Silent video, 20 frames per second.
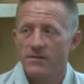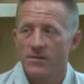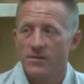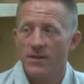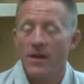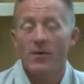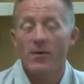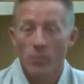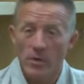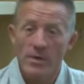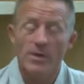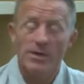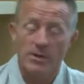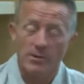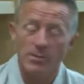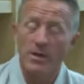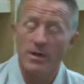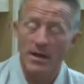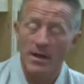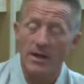then we
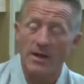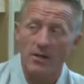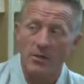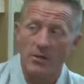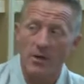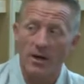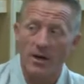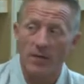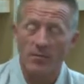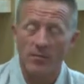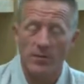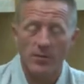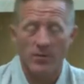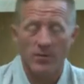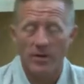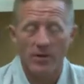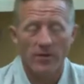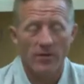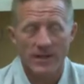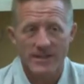should beat AUM, but we
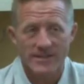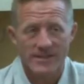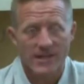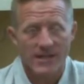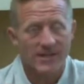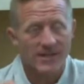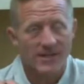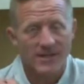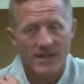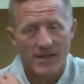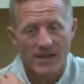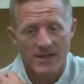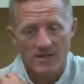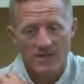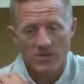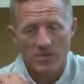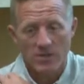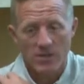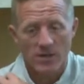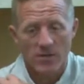know that's not the
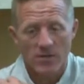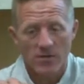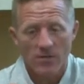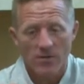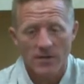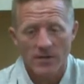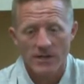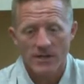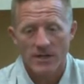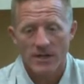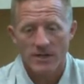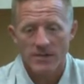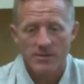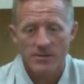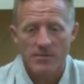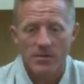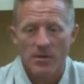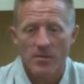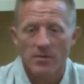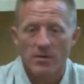case. We know that on
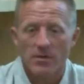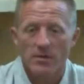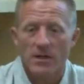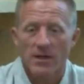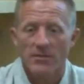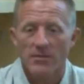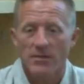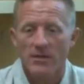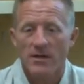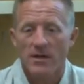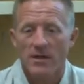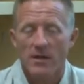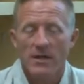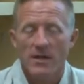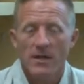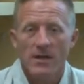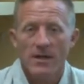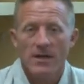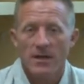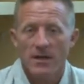September 11th,
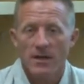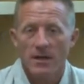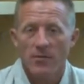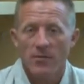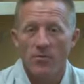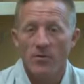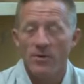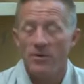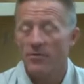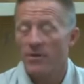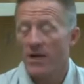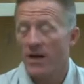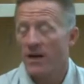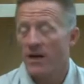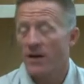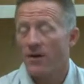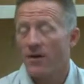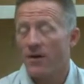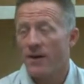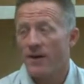uh, we've got
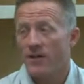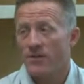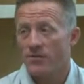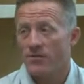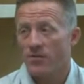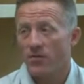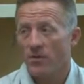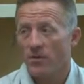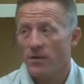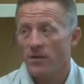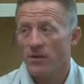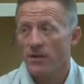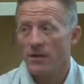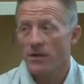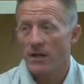our hands full.